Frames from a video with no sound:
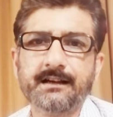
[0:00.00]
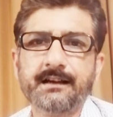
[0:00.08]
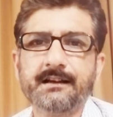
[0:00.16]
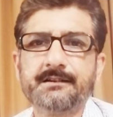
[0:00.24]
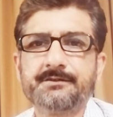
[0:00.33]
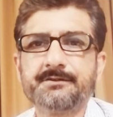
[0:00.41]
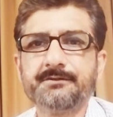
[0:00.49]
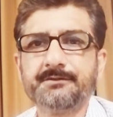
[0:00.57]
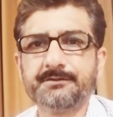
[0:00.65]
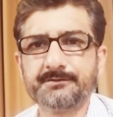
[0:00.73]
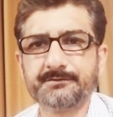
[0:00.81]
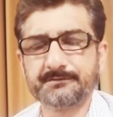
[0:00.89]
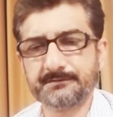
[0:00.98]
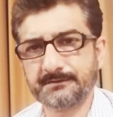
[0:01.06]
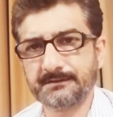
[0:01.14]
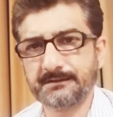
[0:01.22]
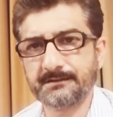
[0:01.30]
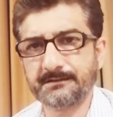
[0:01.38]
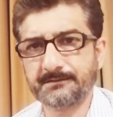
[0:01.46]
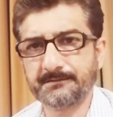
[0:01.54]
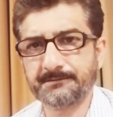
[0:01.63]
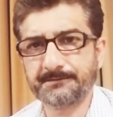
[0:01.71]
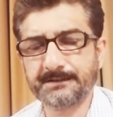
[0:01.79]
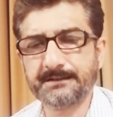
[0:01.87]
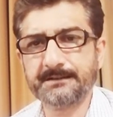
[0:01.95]
I'll show you
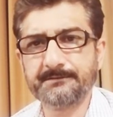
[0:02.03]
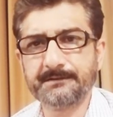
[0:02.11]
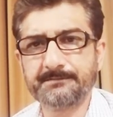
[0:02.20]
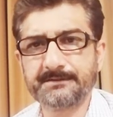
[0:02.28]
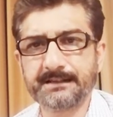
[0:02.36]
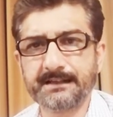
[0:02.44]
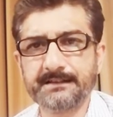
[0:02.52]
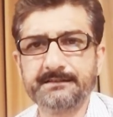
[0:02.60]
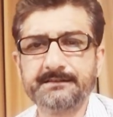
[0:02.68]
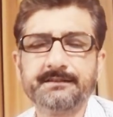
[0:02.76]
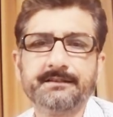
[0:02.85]
free website